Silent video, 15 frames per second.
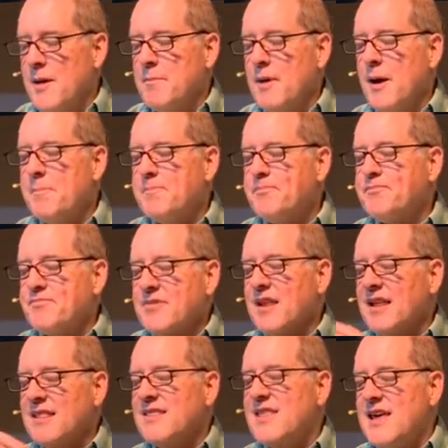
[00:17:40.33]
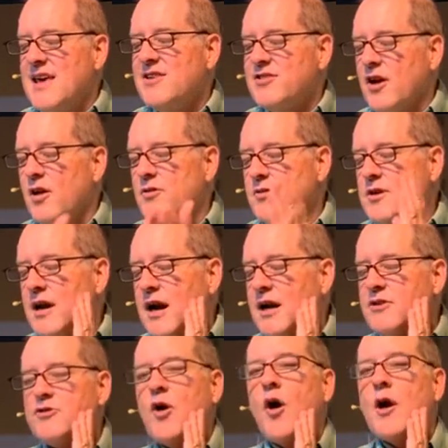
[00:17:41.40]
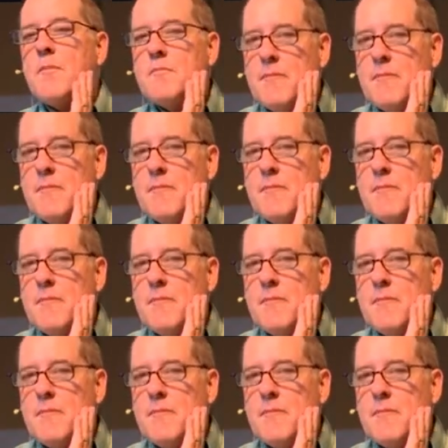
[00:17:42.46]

But these other gods are